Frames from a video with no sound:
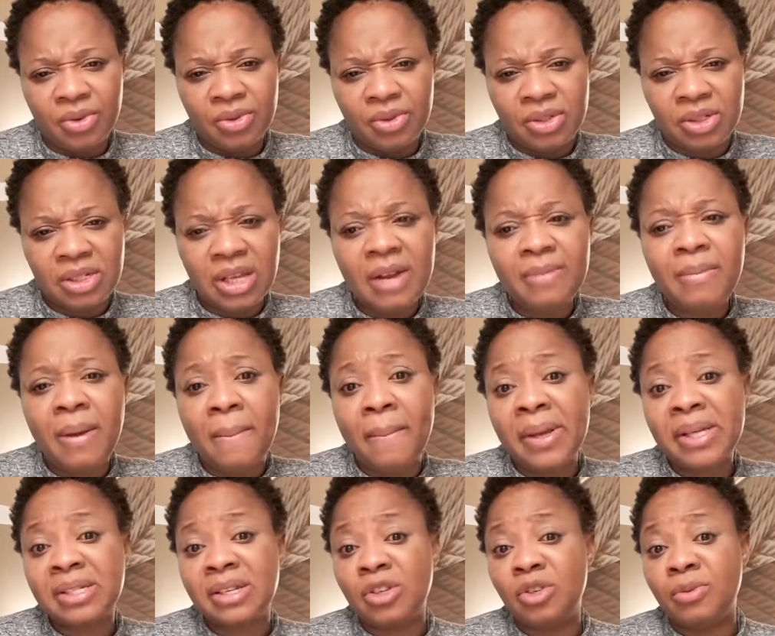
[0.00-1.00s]
Send me a
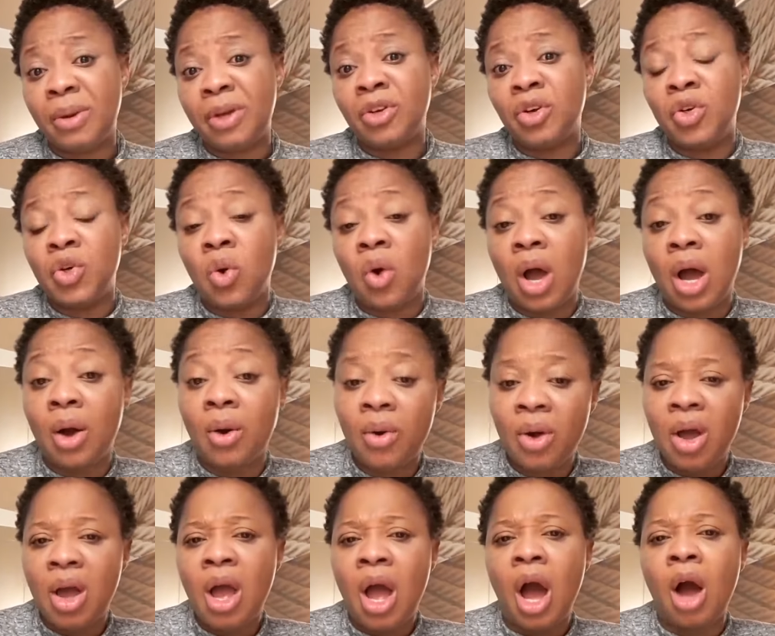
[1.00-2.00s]
message. You might not know how.
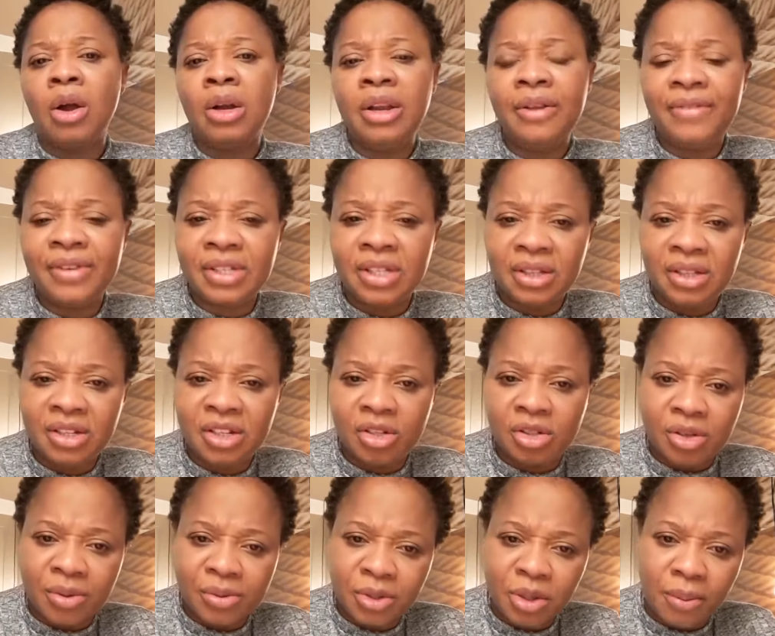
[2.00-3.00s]
I'll leave it in the
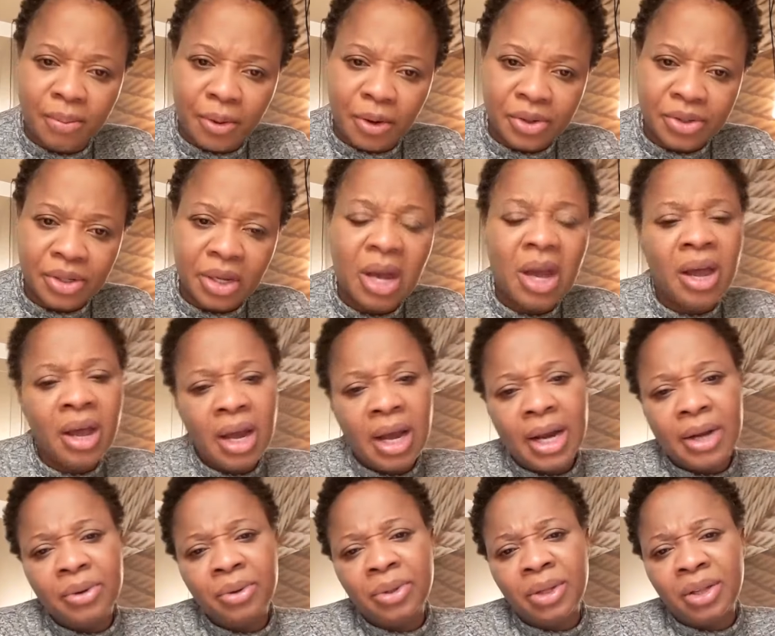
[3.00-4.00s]
description box.
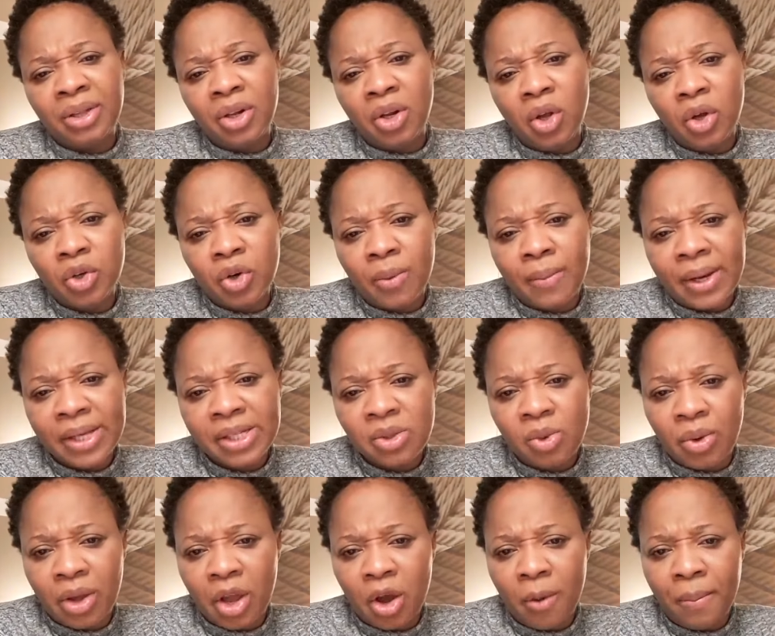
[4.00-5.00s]
And know that the Lord Almighty
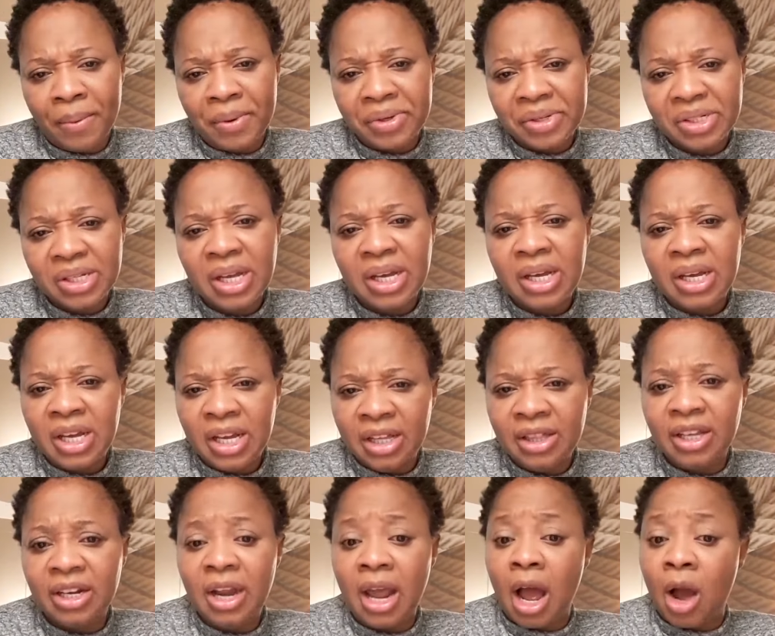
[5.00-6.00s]
will help us.
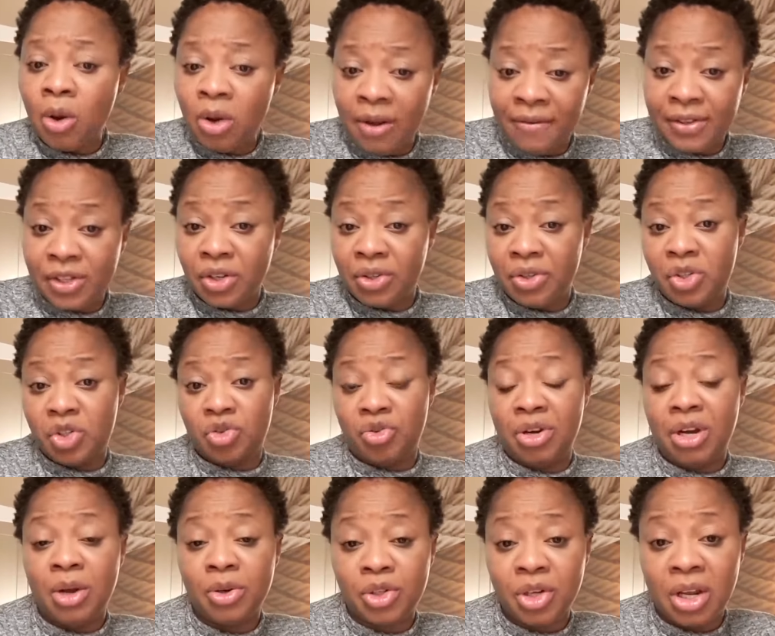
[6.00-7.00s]
In the I'll leave it on the
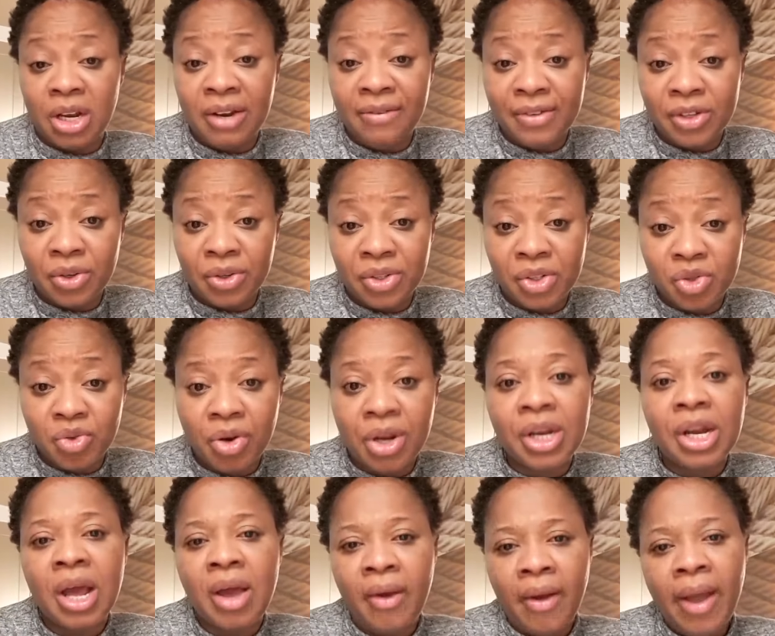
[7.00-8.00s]
screen. I'll try and leave it on the
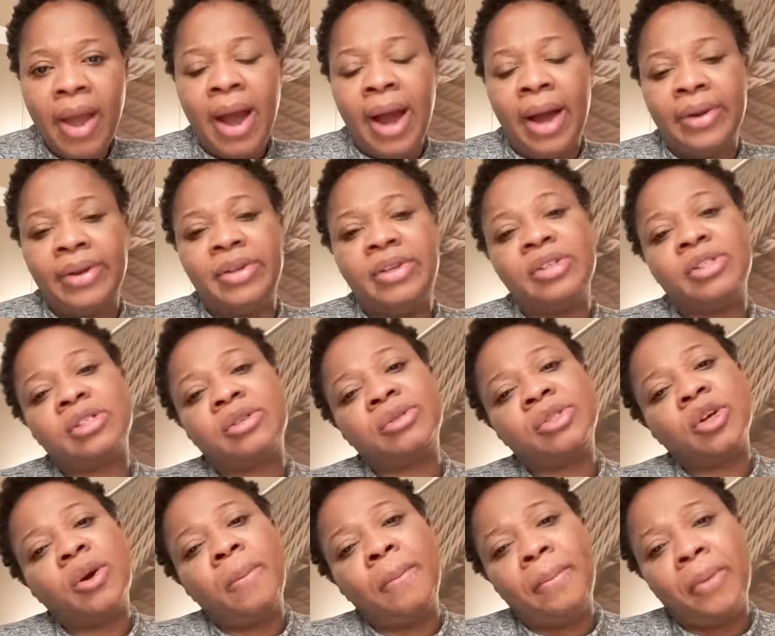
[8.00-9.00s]
screen and the
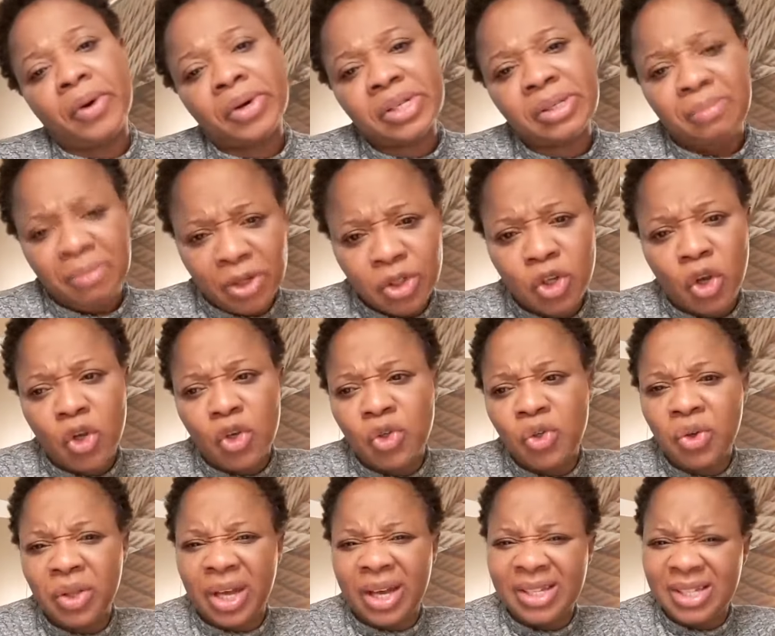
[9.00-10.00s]
description box. Make sure you
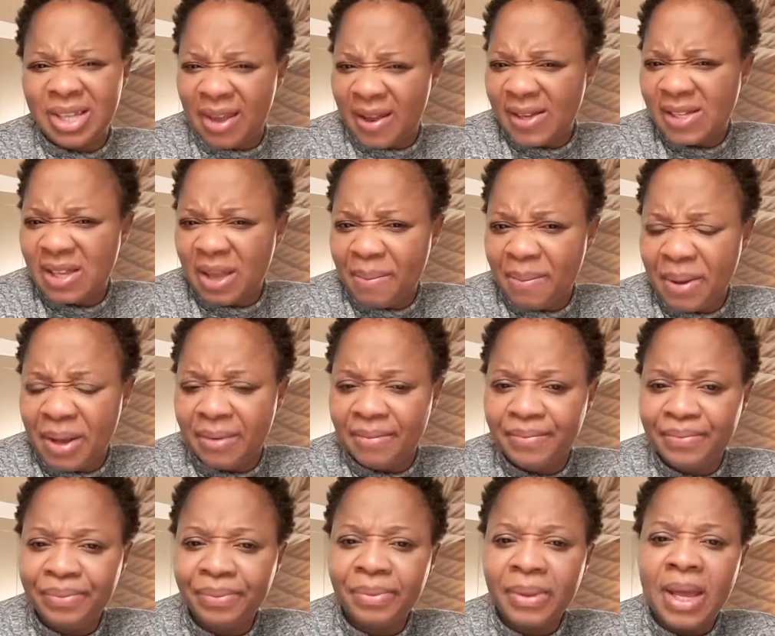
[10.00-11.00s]
do that ASAP.
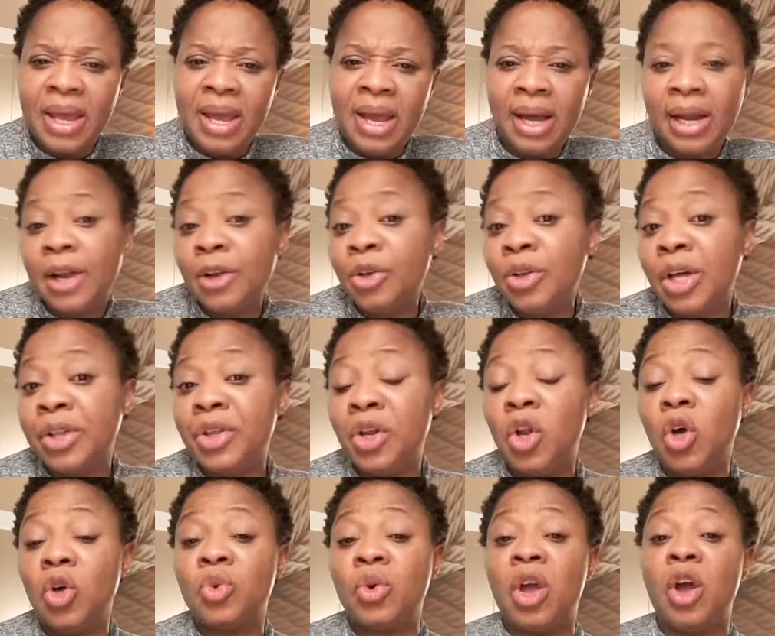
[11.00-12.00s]
And I know that the
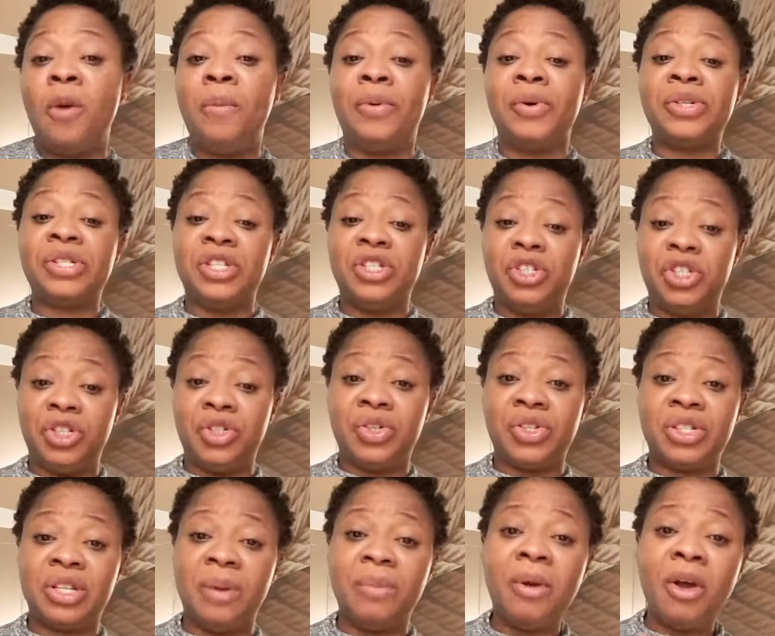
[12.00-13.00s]
Lord will help us in
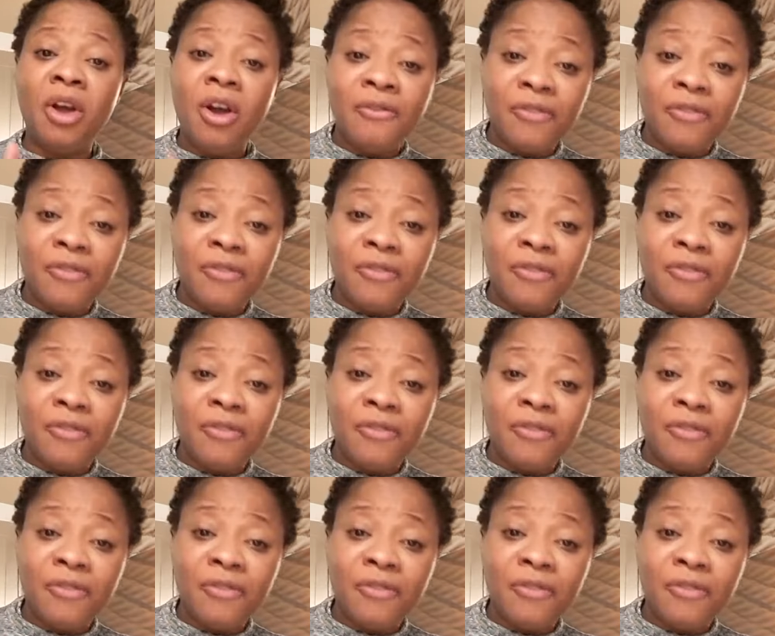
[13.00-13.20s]
Jesus' name.